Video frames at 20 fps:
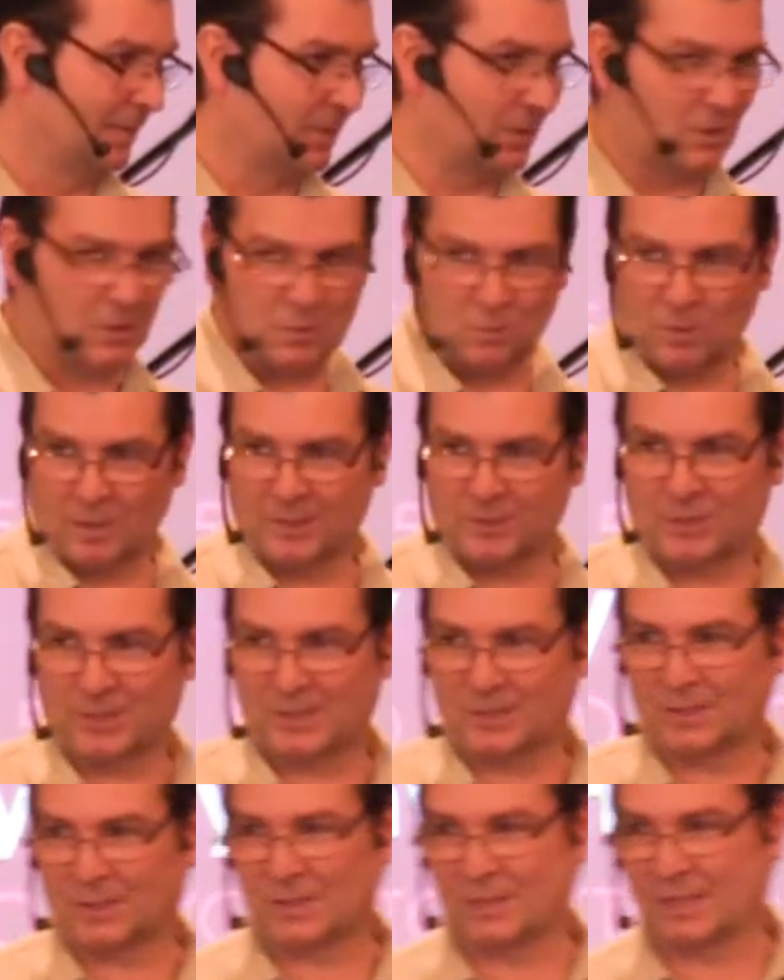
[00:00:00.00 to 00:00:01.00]
This is why
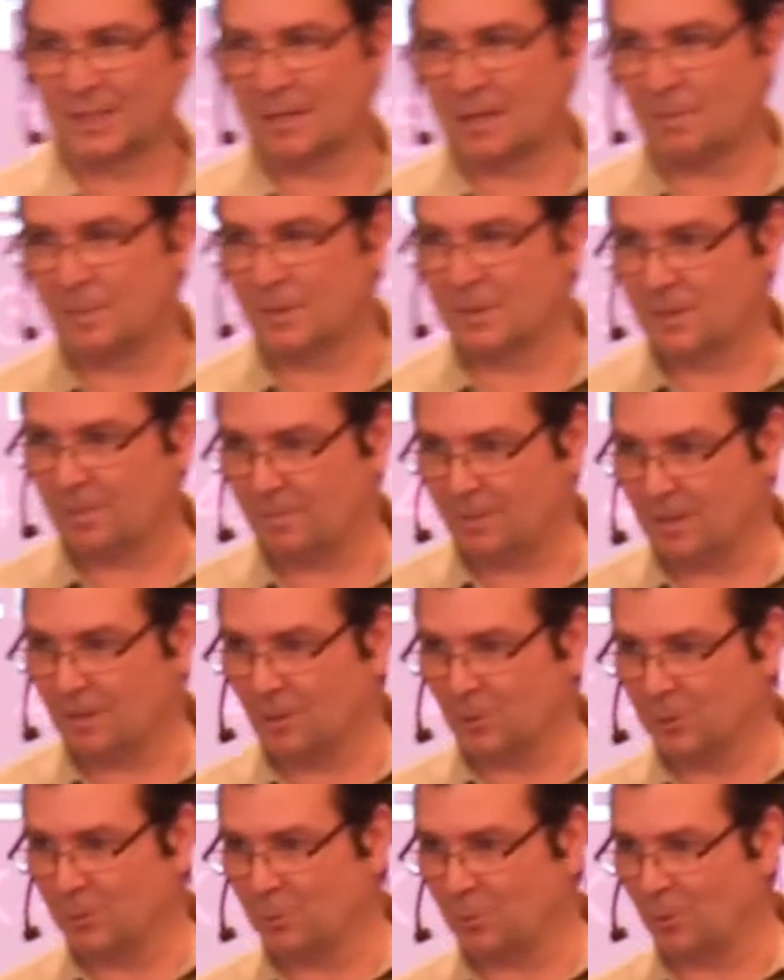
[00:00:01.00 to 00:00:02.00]
Jesus said, Come unto me,
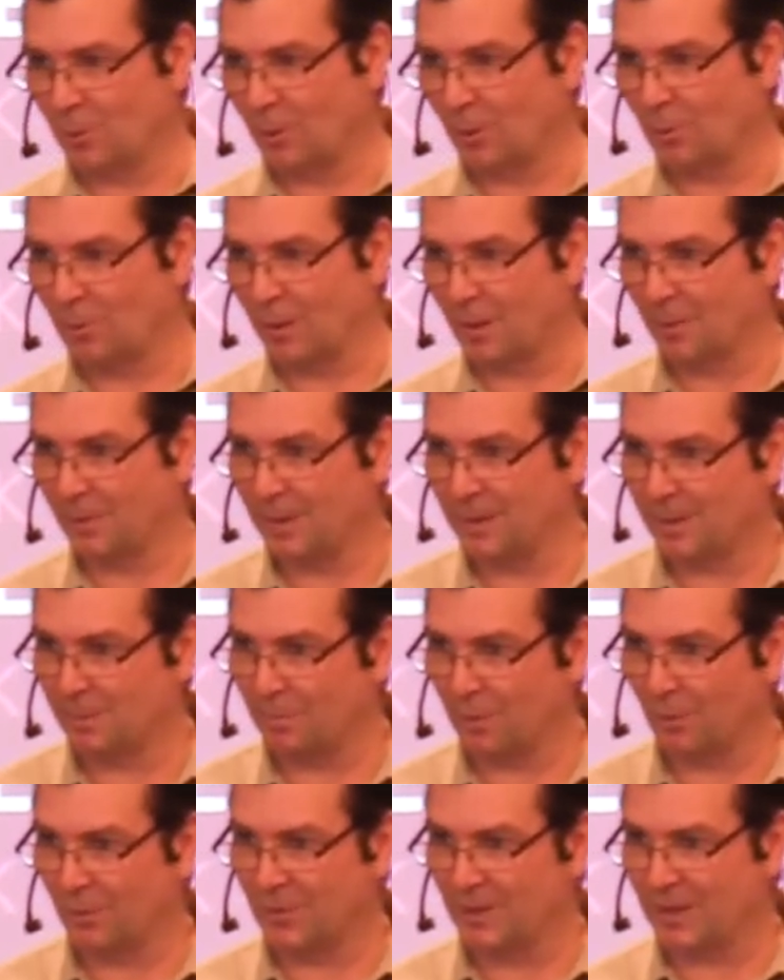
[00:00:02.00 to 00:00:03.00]
all you who are weary
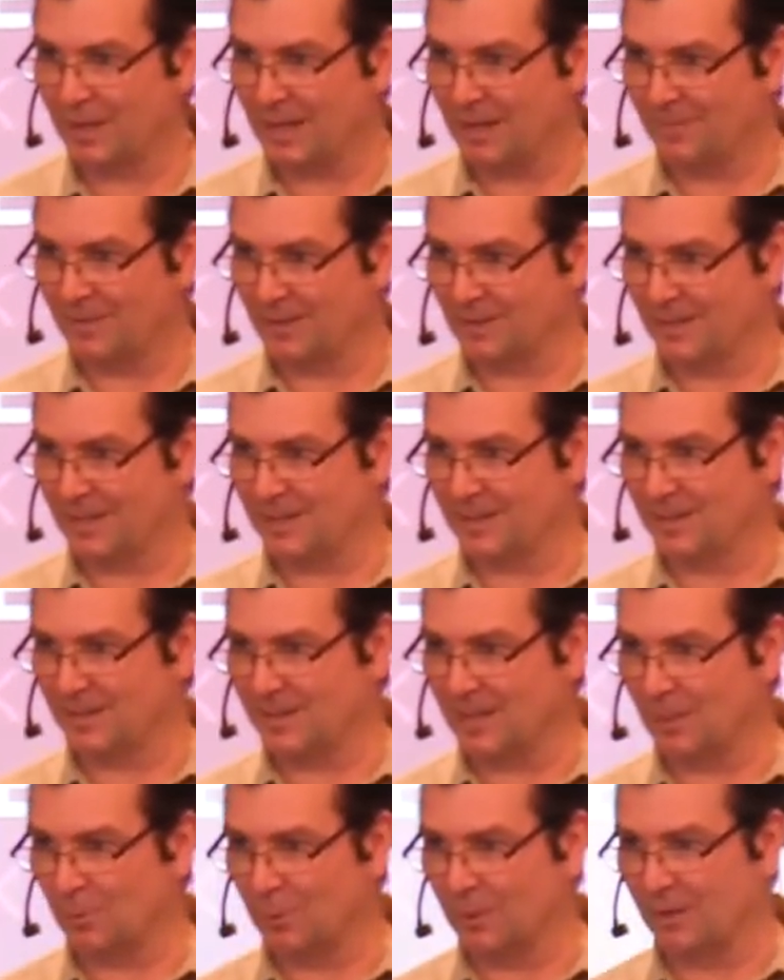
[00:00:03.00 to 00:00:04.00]
and burdened and heavy laden,
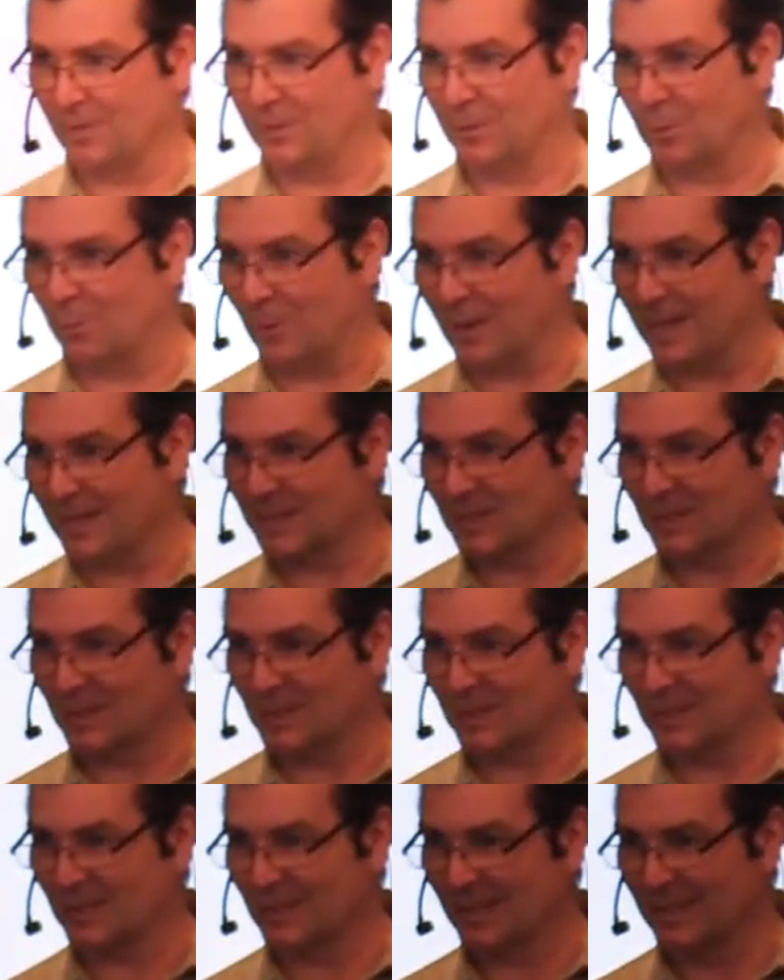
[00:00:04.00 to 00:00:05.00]
and I will give you
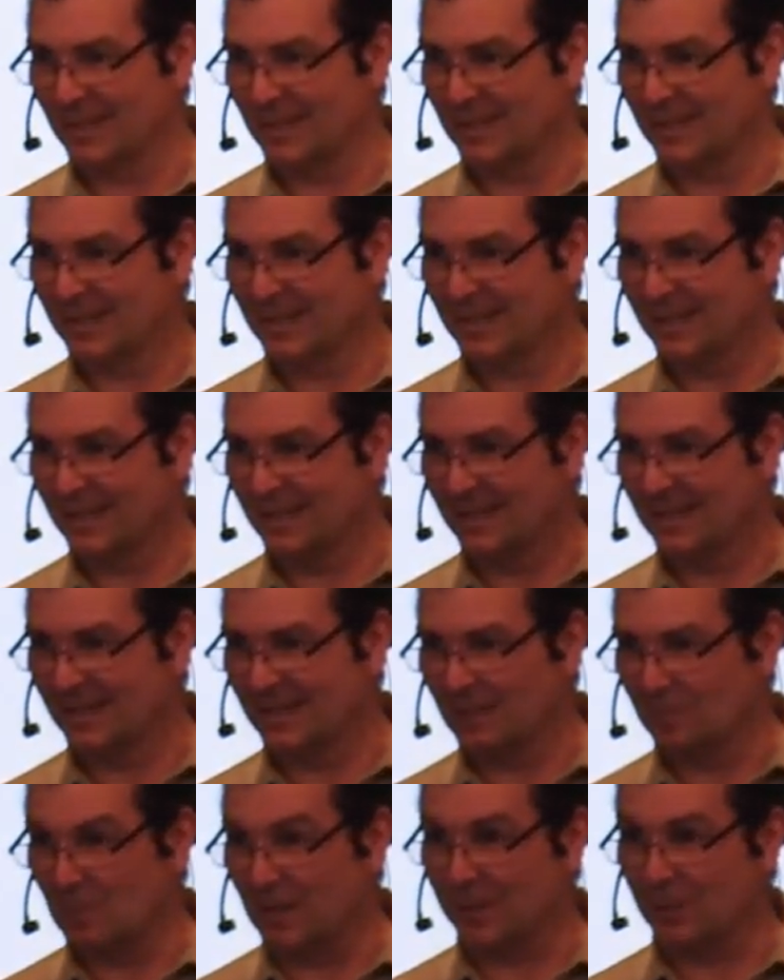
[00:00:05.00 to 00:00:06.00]
rest.
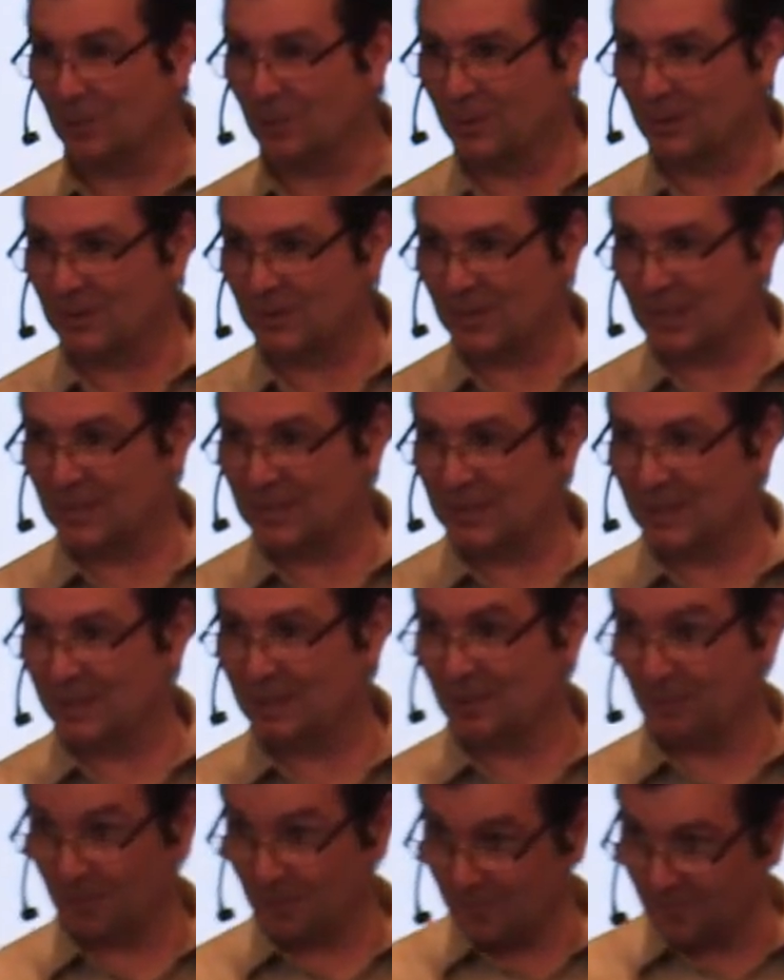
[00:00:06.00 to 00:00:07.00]
My yoke is
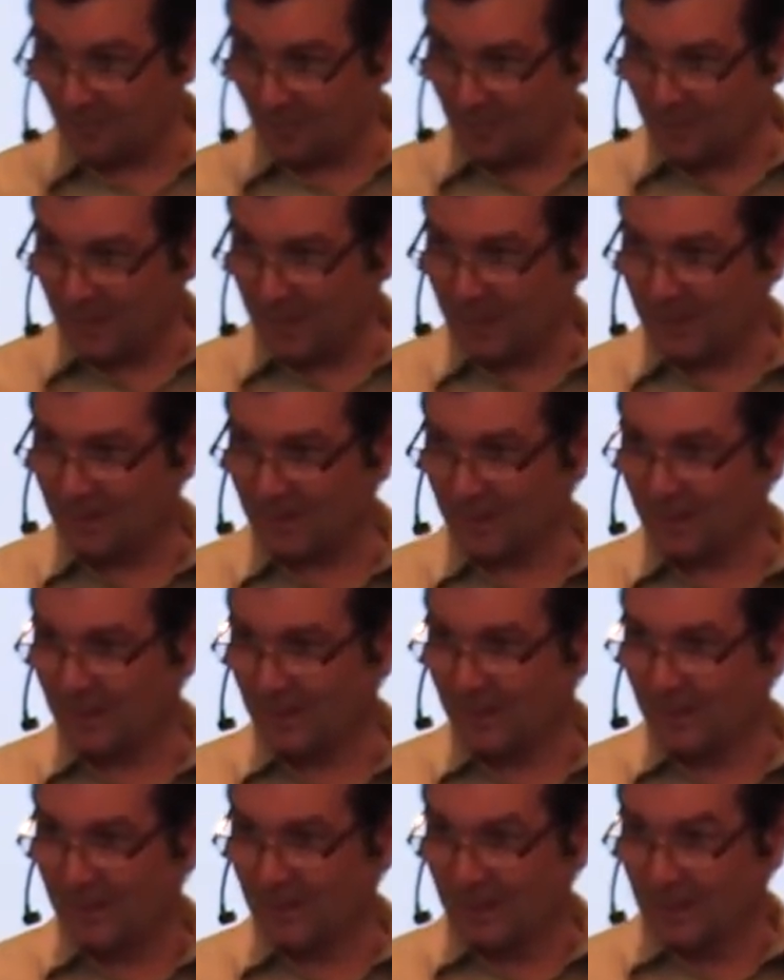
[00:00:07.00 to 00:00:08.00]
easy. Learn from me.
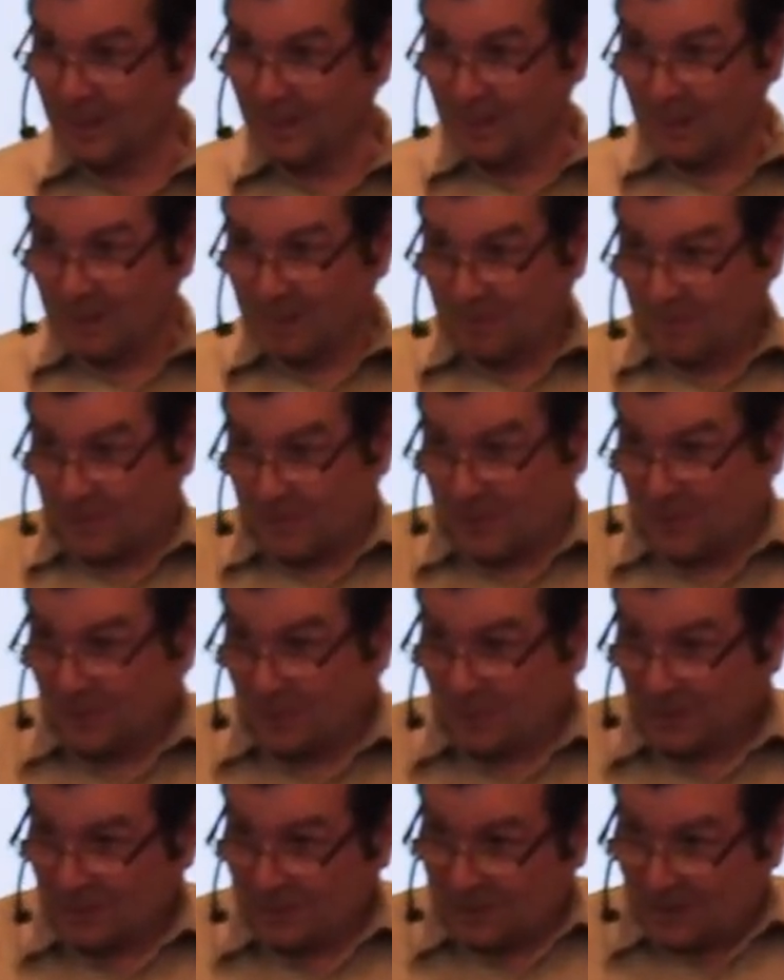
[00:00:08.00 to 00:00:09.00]
My
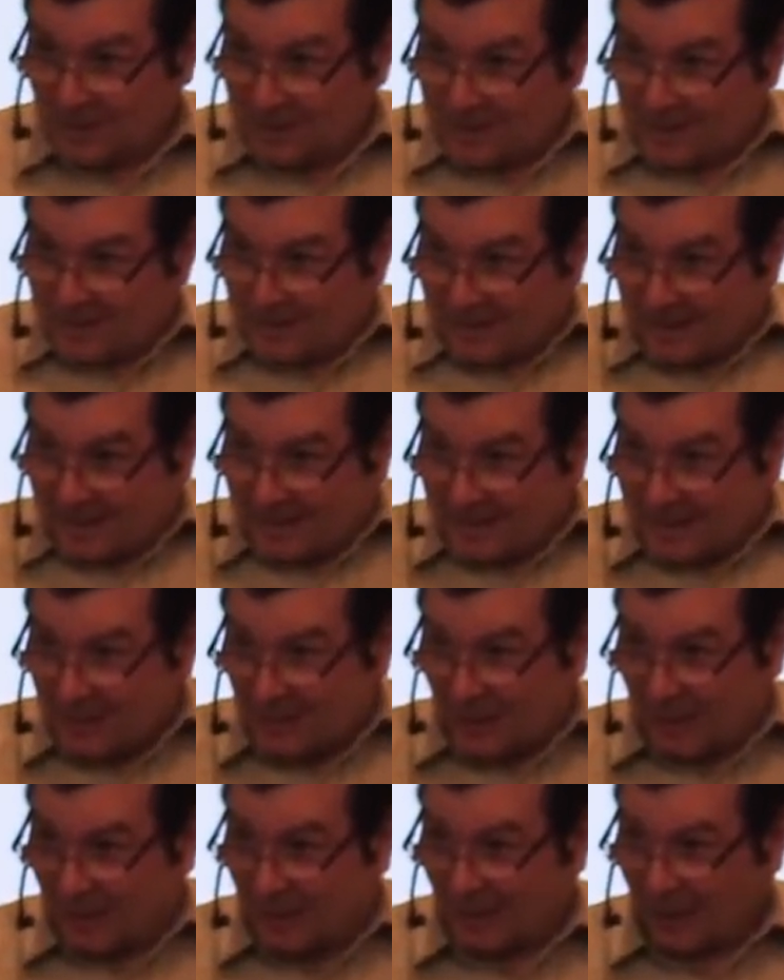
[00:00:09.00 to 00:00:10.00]
yoke is light and
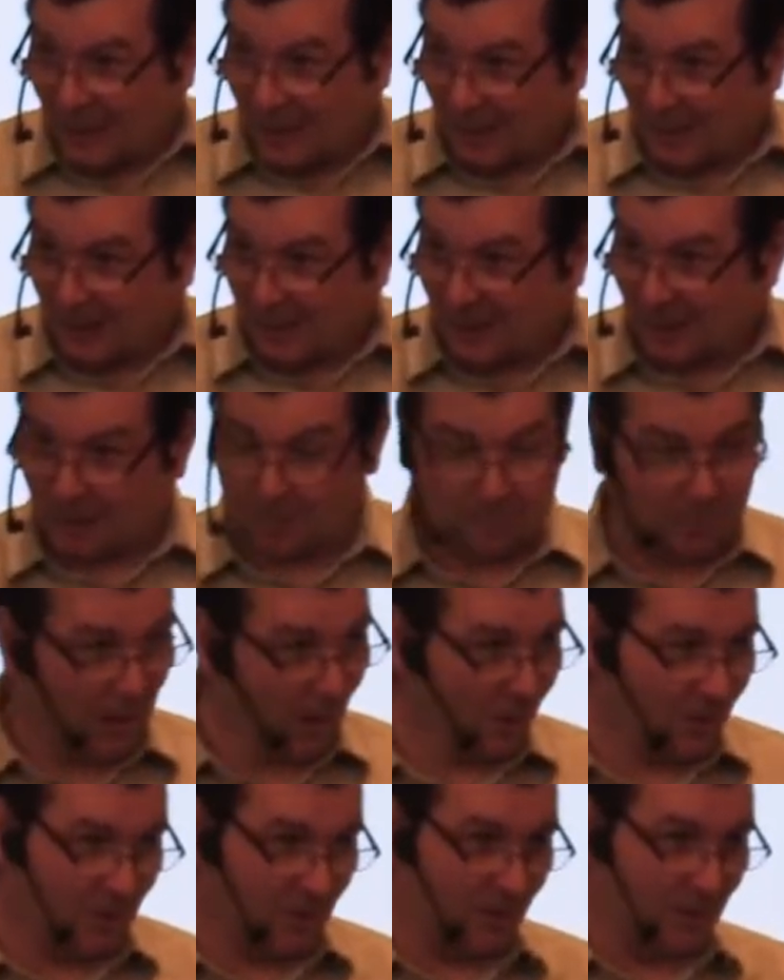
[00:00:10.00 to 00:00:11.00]
easy
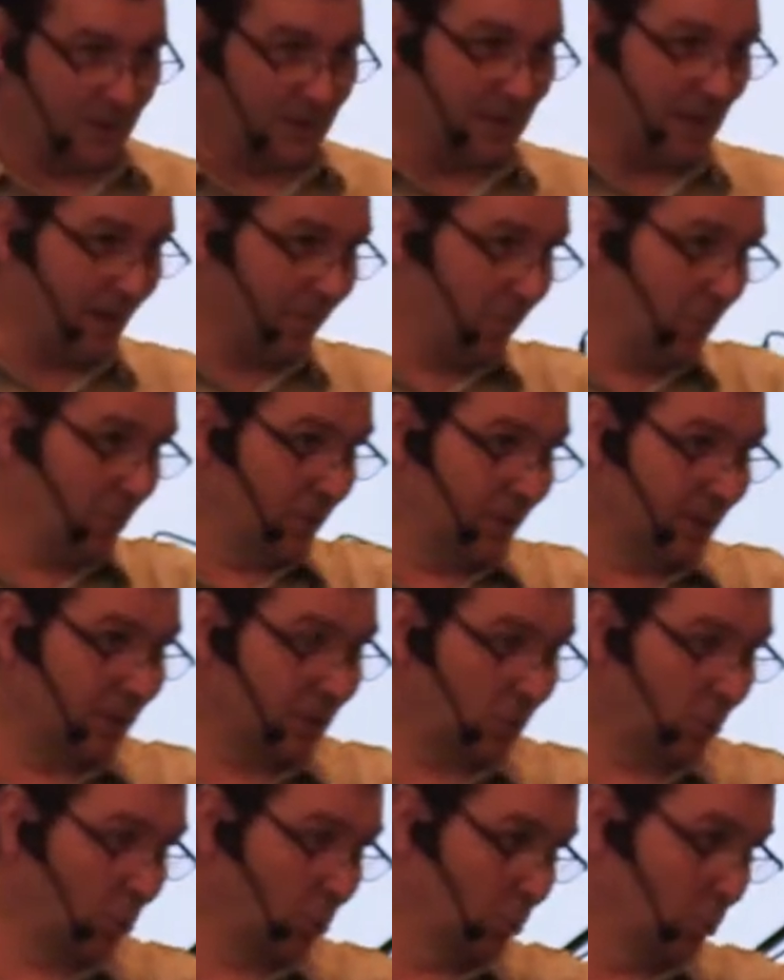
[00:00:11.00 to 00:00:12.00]
compared to the devil and
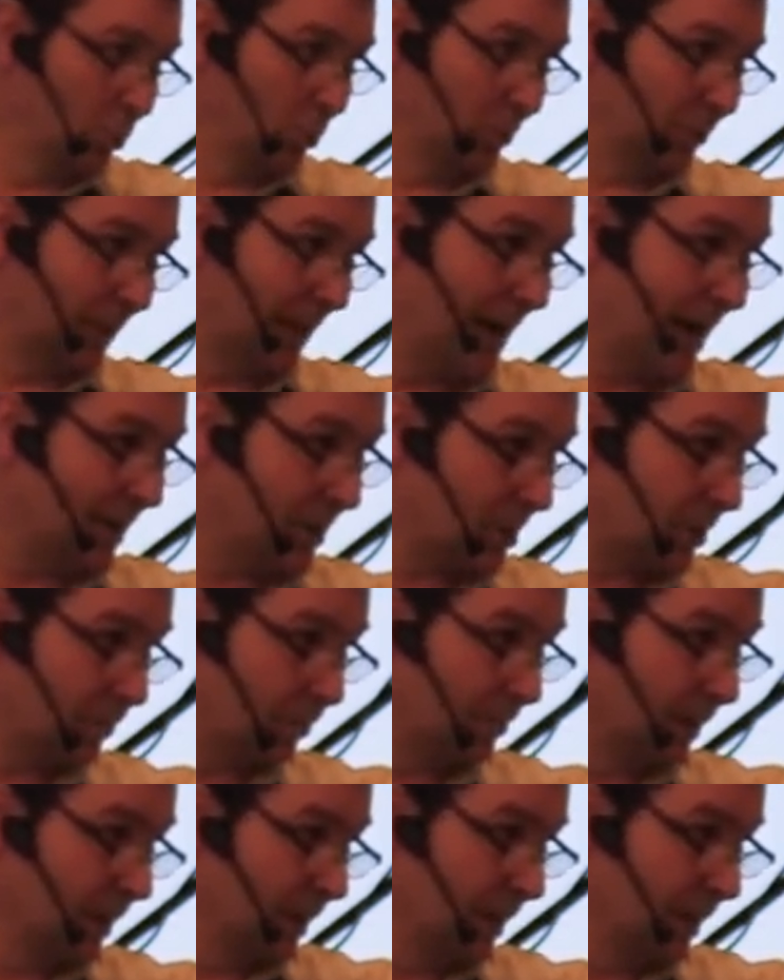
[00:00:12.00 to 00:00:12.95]
his cruel task